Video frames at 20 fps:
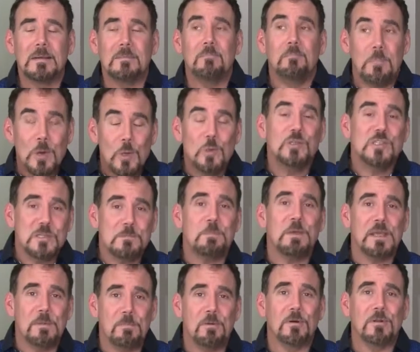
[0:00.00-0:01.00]
Most
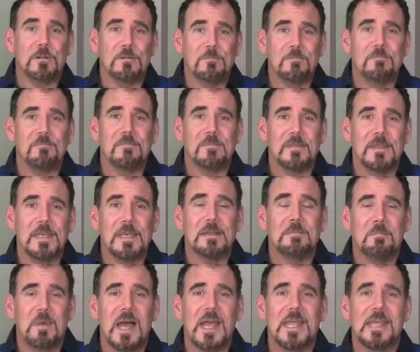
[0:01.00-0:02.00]
people,
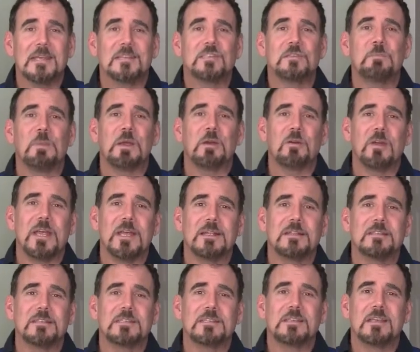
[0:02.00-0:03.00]
in my
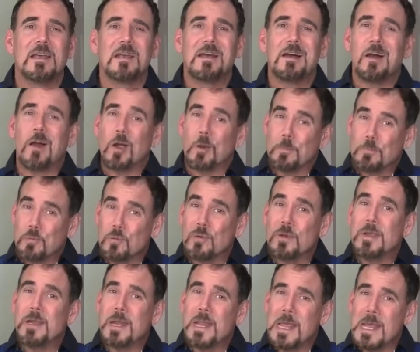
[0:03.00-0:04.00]
experience, are
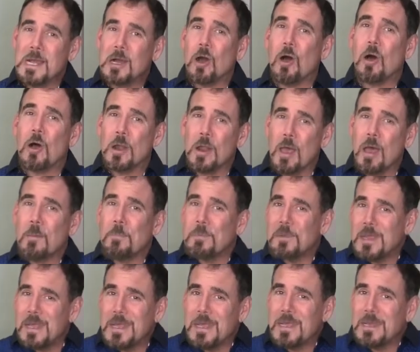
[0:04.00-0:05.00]
pretty caught
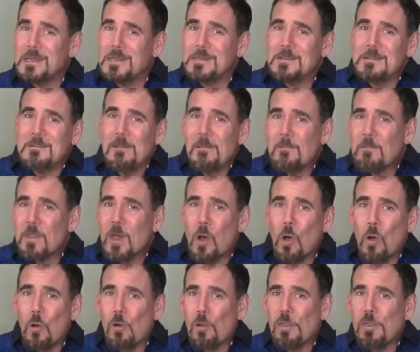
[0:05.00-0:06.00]
up in
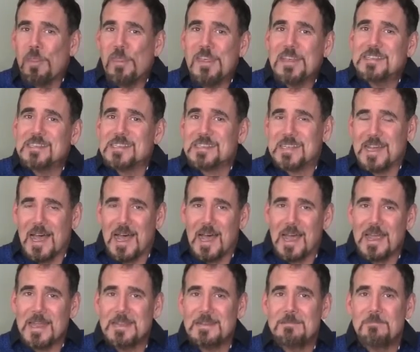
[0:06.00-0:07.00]
all this
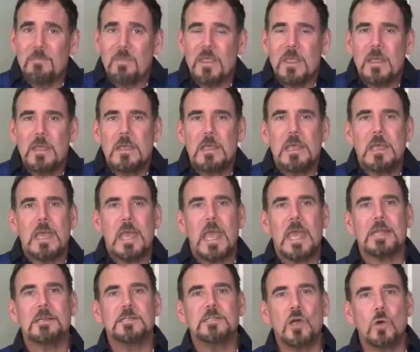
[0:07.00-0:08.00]
side
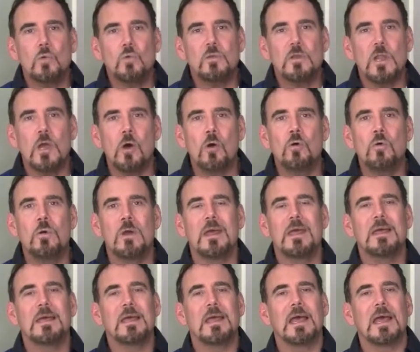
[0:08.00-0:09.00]
and don't know
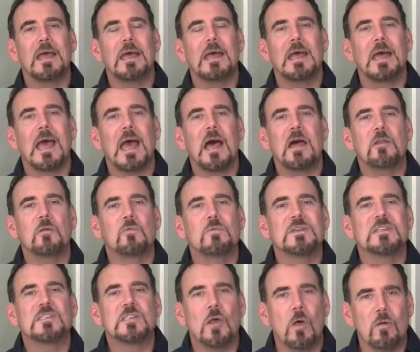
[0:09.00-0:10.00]
how to
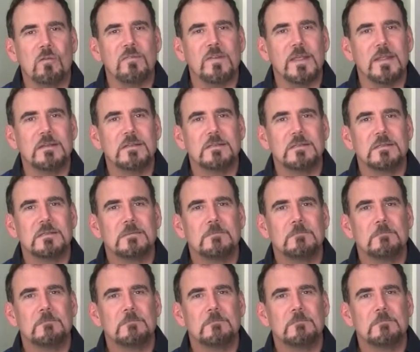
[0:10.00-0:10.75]
resolve it.